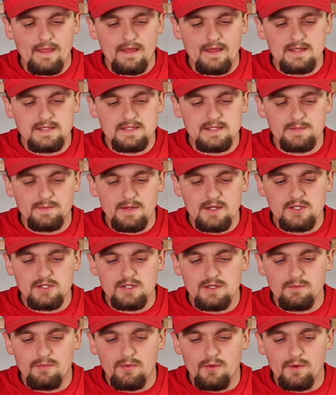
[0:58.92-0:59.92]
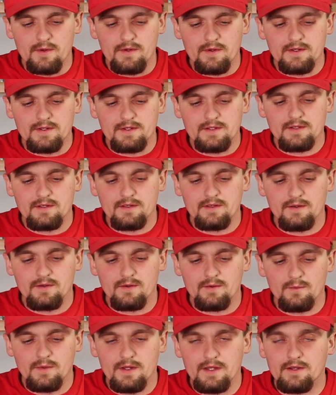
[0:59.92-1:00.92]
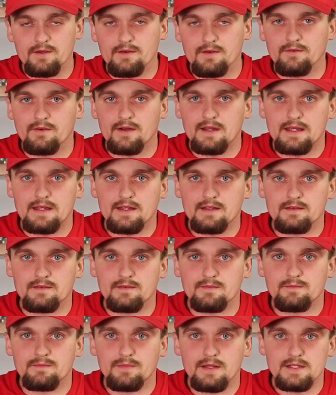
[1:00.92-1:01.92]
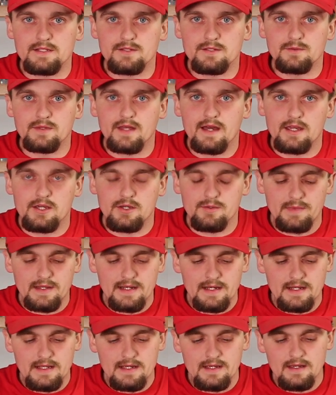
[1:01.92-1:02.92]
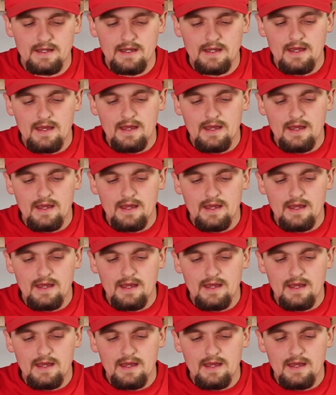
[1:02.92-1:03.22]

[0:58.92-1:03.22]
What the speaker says: It's especially important when you're running in places with high humidity.